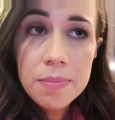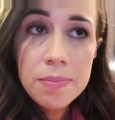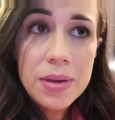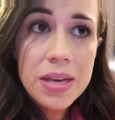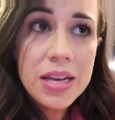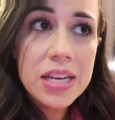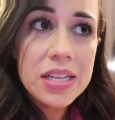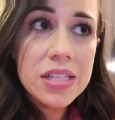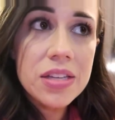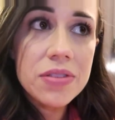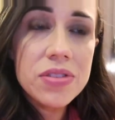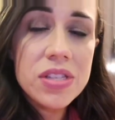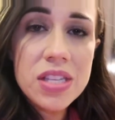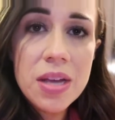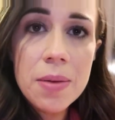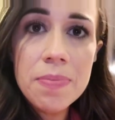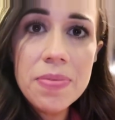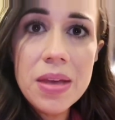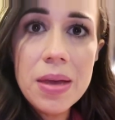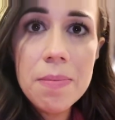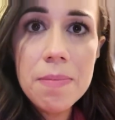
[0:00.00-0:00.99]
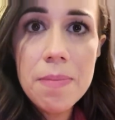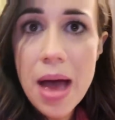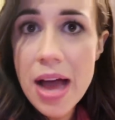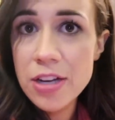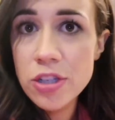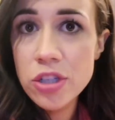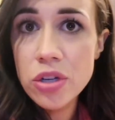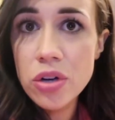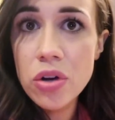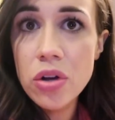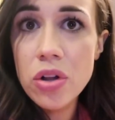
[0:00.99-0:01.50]
because of something
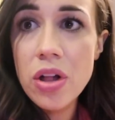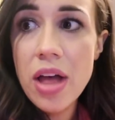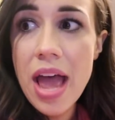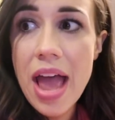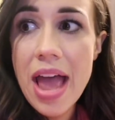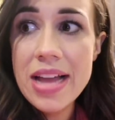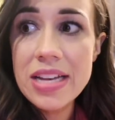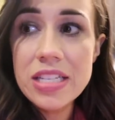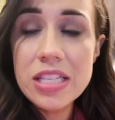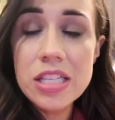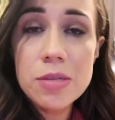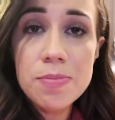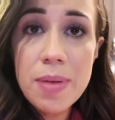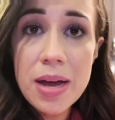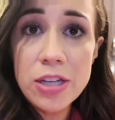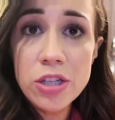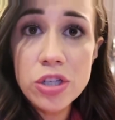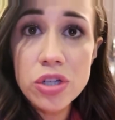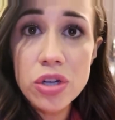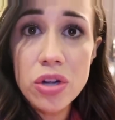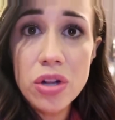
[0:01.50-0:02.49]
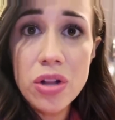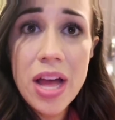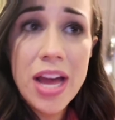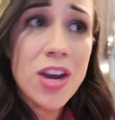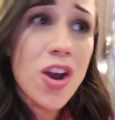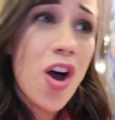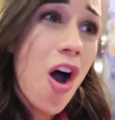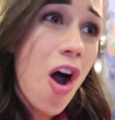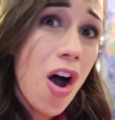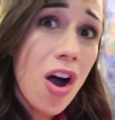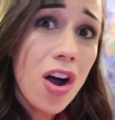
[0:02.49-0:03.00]
magical and special
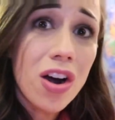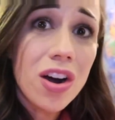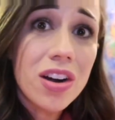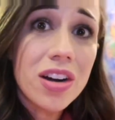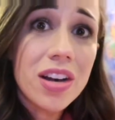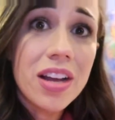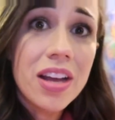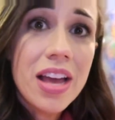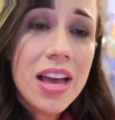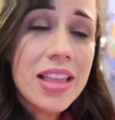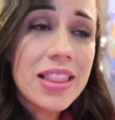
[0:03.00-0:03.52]
and hard